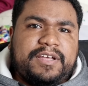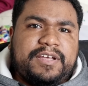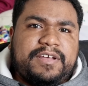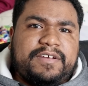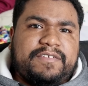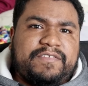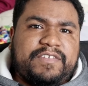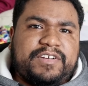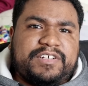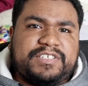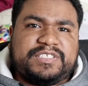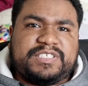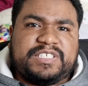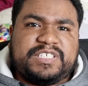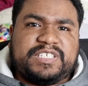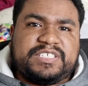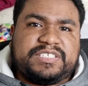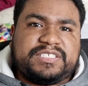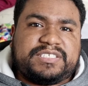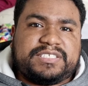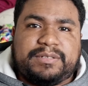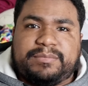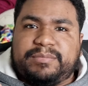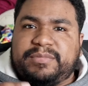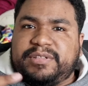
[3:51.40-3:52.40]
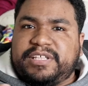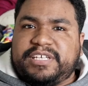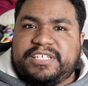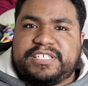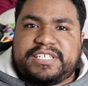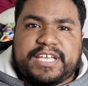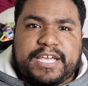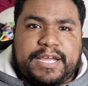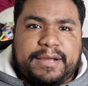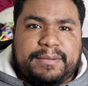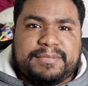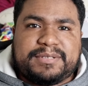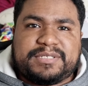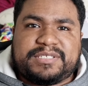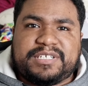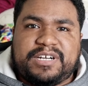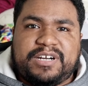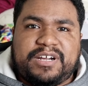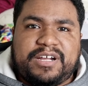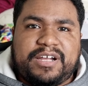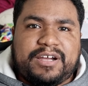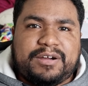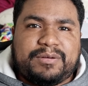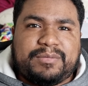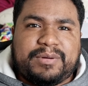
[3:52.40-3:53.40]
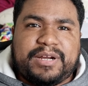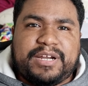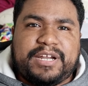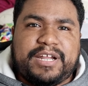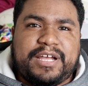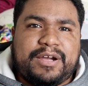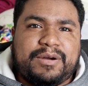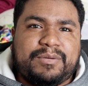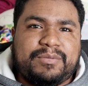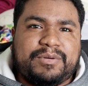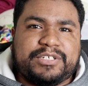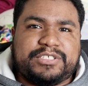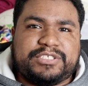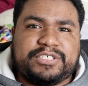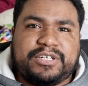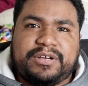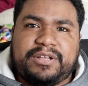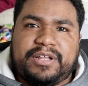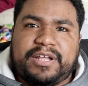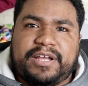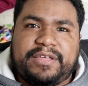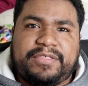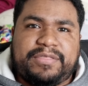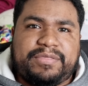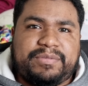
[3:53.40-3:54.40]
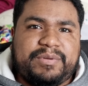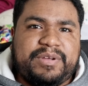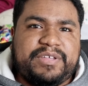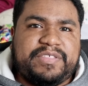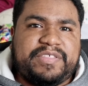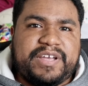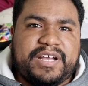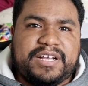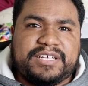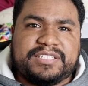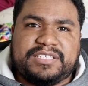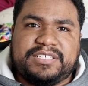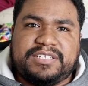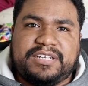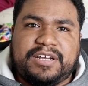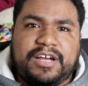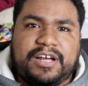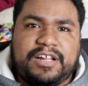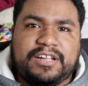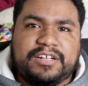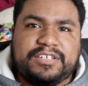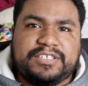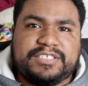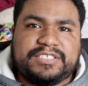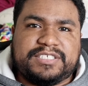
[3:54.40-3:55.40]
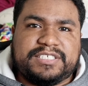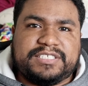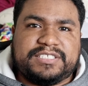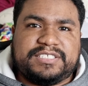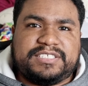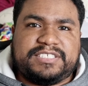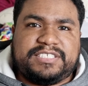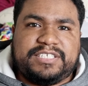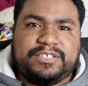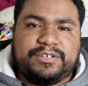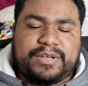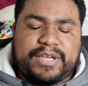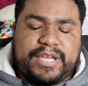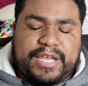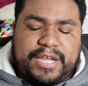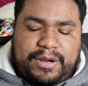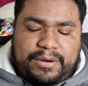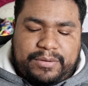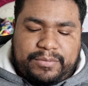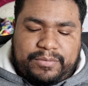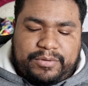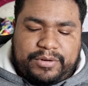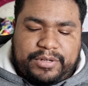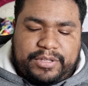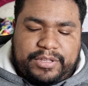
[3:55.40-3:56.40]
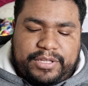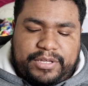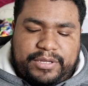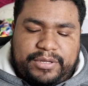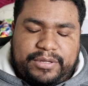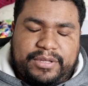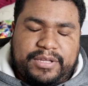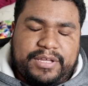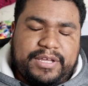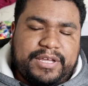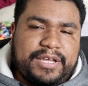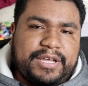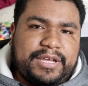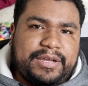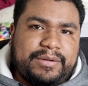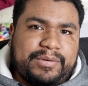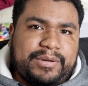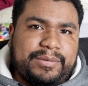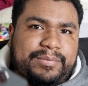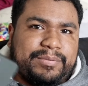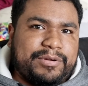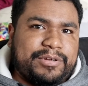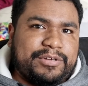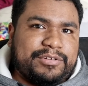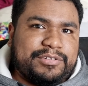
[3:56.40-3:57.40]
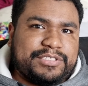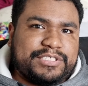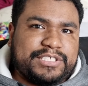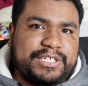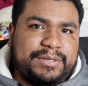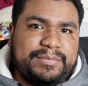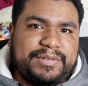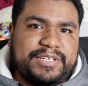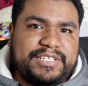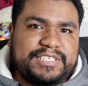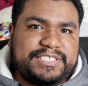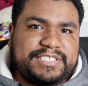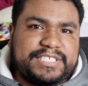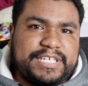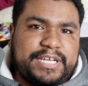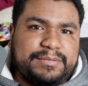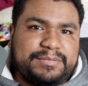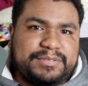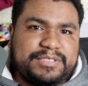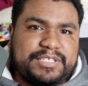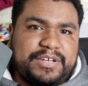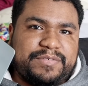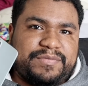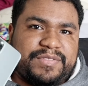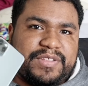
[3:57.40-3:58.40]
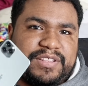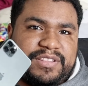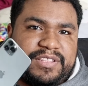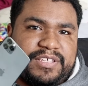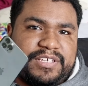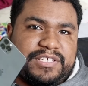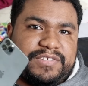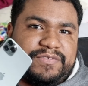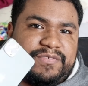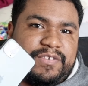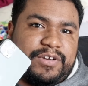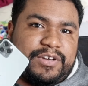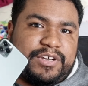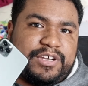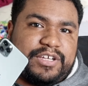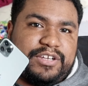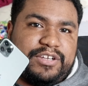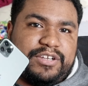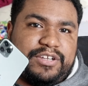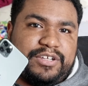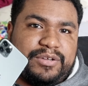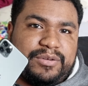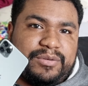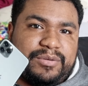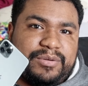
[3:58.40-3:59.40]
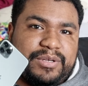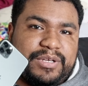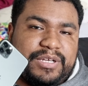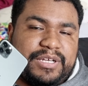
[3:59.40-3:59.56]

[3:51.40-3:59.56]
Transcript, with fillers: versus some of these cameras that are out right now, which are like three thousand dollars and still can't really reproduce some of the same stuff that this phone can do